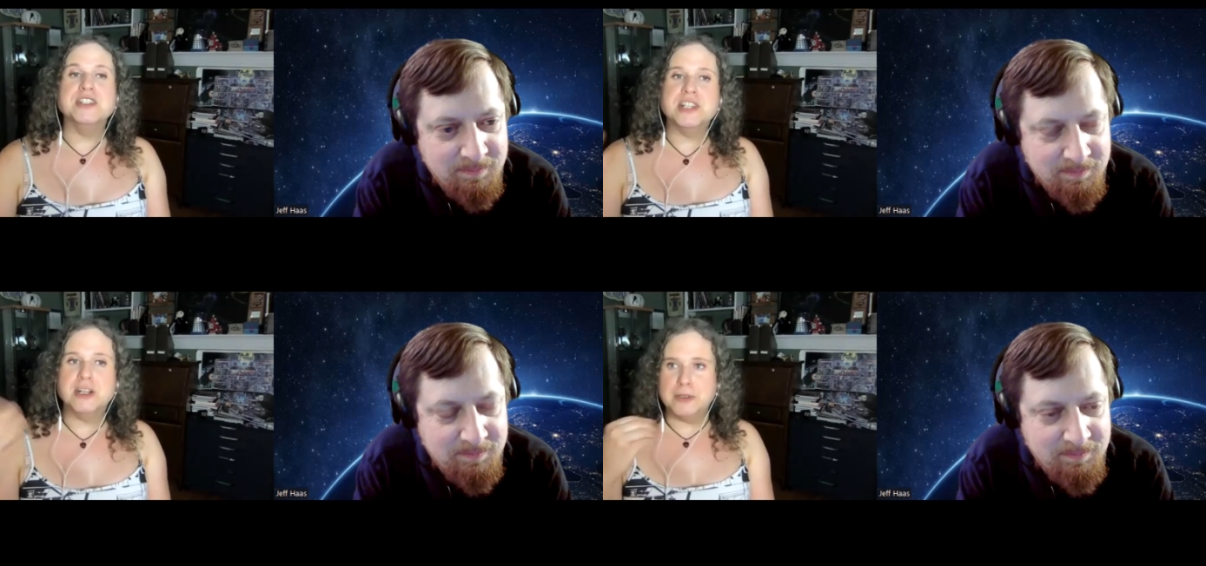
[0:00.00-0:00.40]

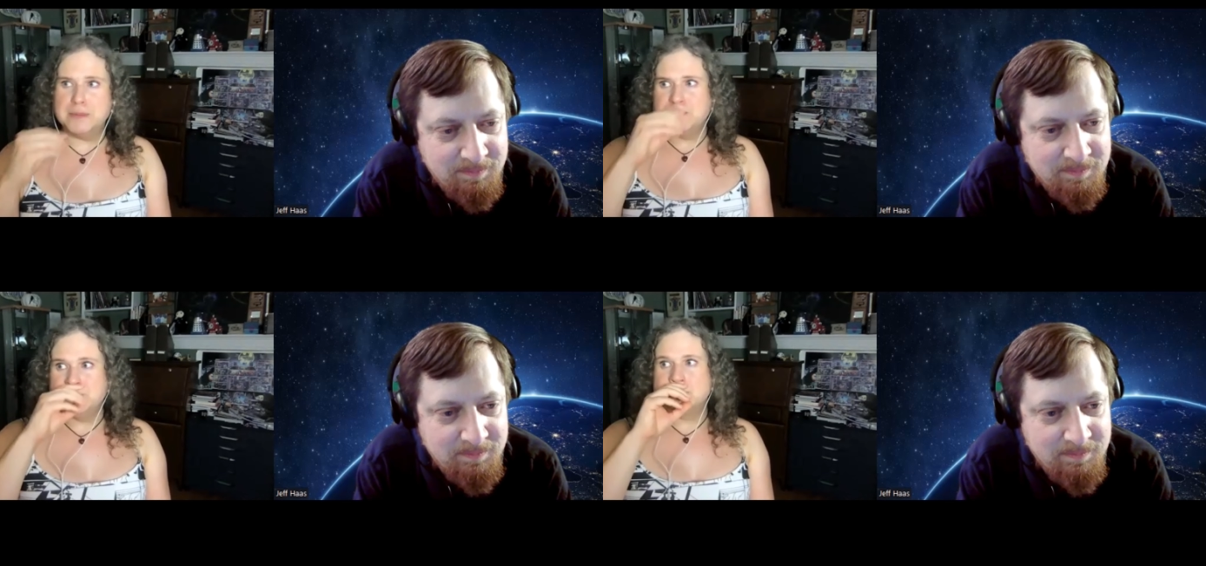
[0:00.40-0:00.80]

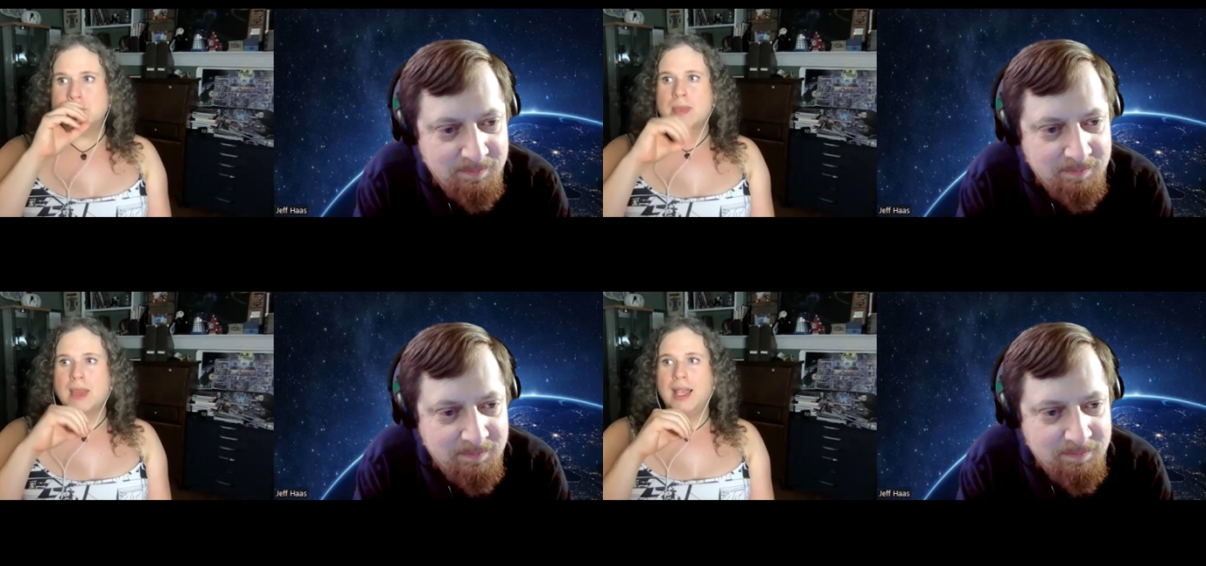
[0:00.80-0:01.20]
Speaker 1: So
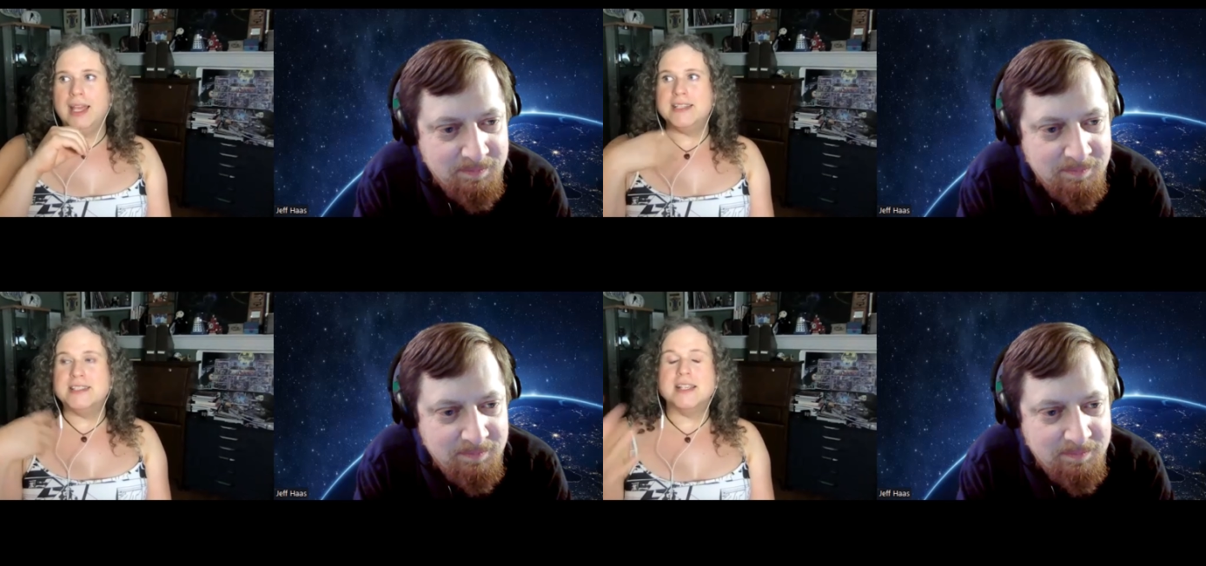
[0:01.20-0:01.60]

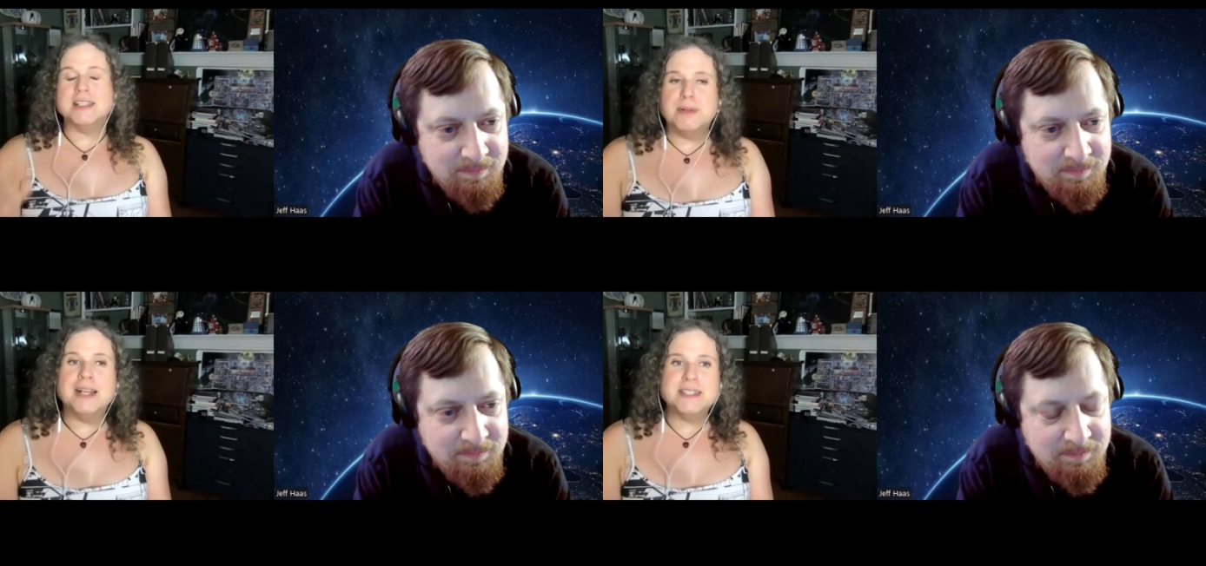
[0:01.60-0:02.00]
it is not
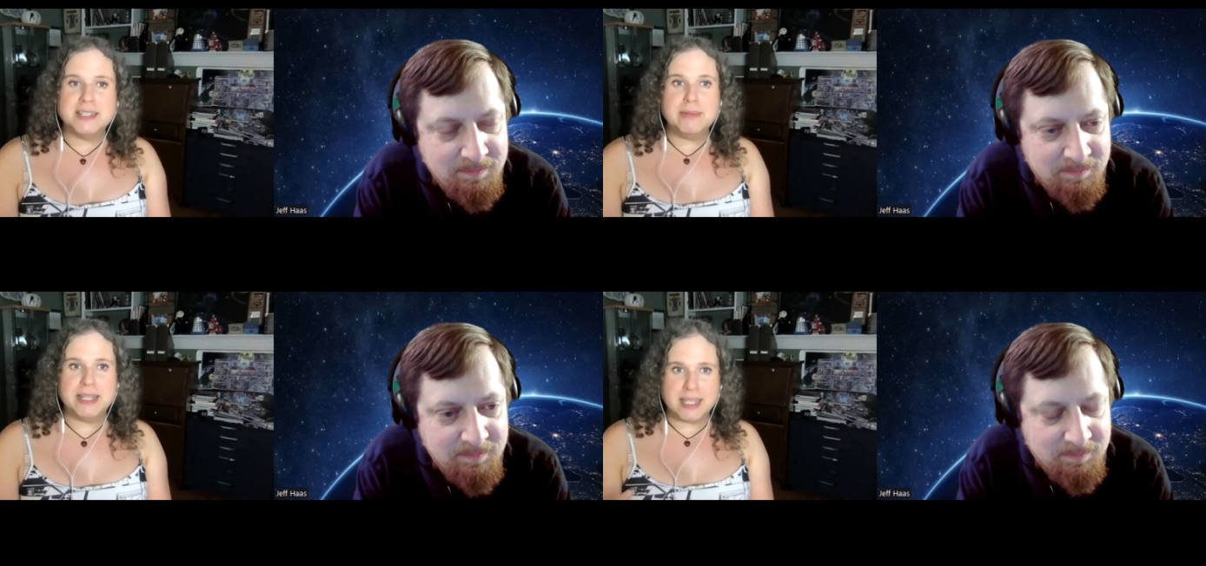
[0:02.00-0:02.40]

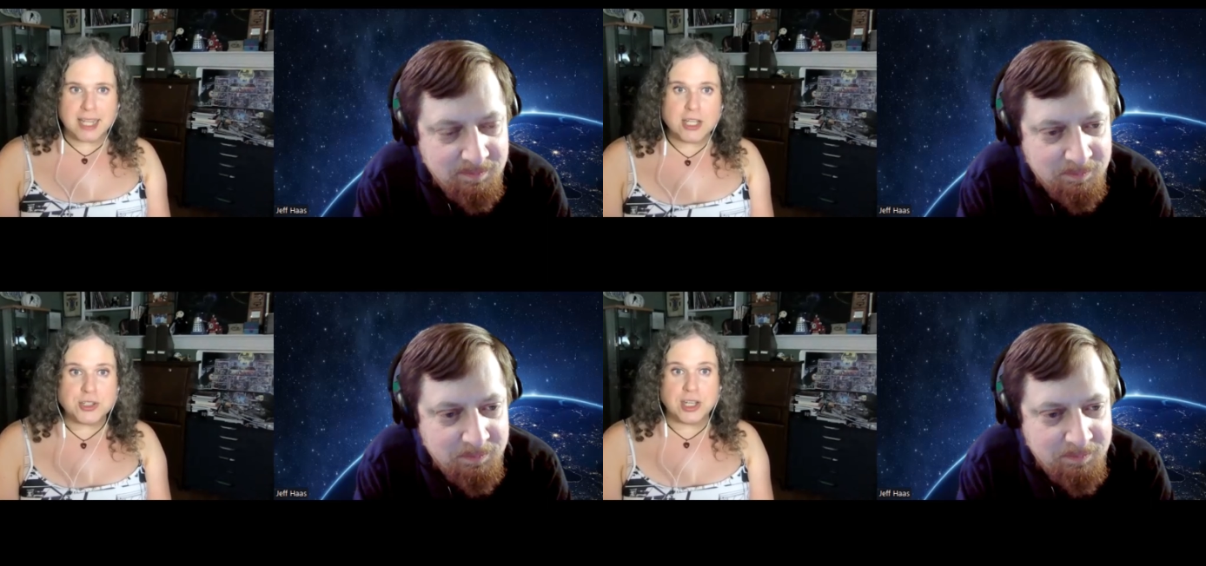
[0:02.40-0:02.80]
surprising to me that
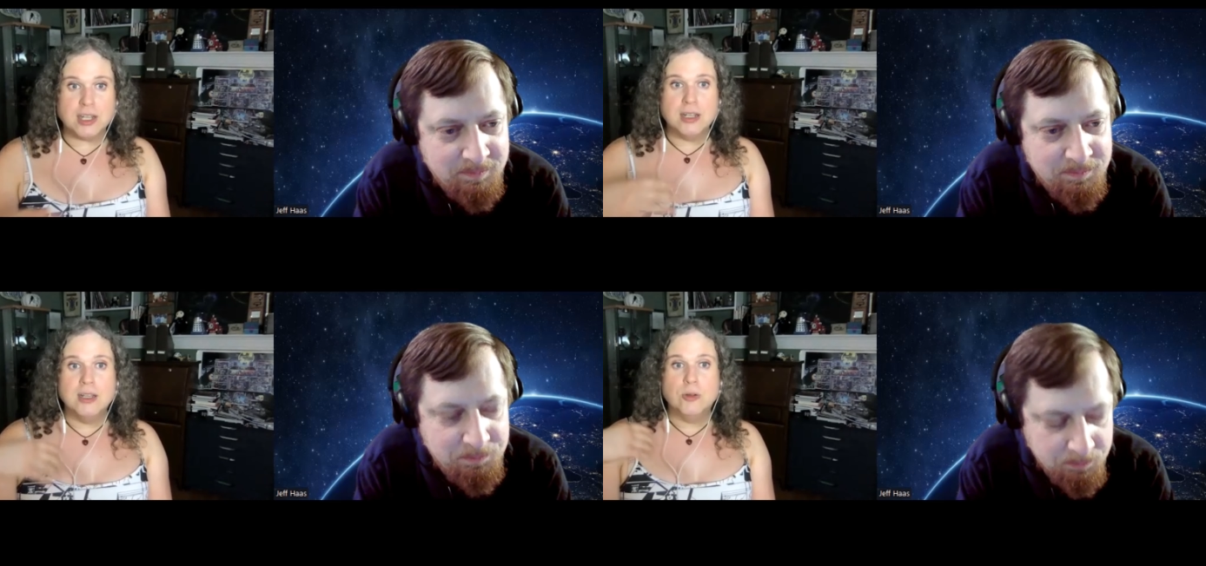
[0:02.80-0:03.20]
Kendra,
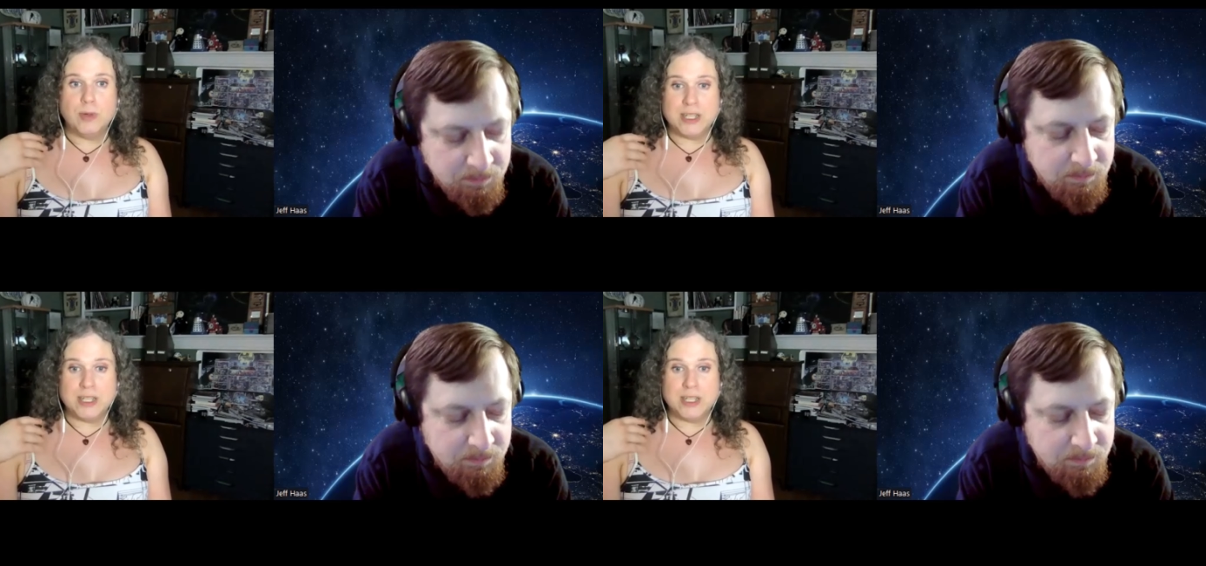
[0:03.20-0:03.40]
mm-hmm.